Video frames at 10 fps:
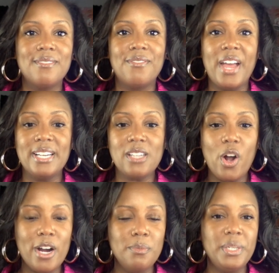fast
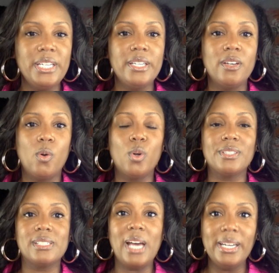heartbeat, or
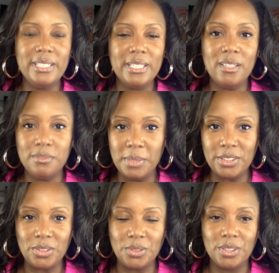the tightening of
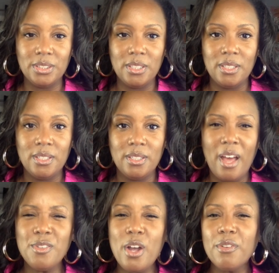muscles.
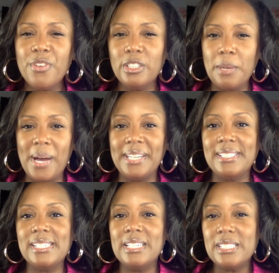Have you ever felt your body
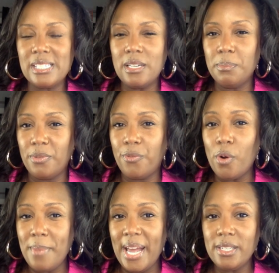tense up
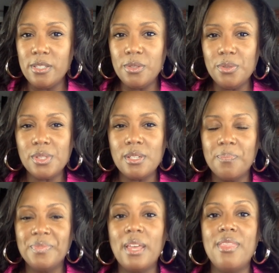before bad news?
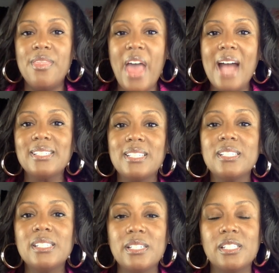That's
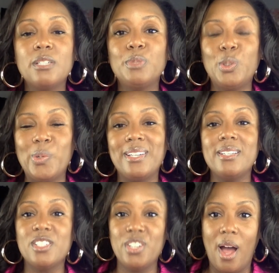this system doing
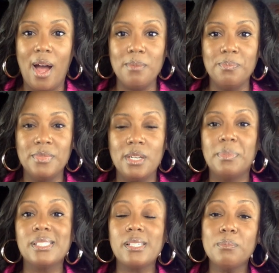its job.
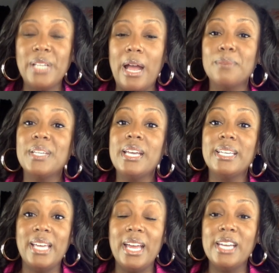But sometimes it
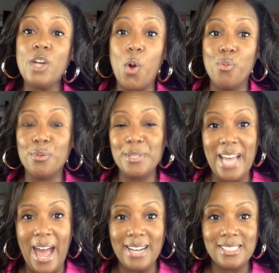can
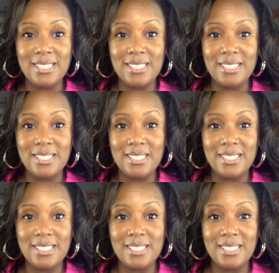overreact,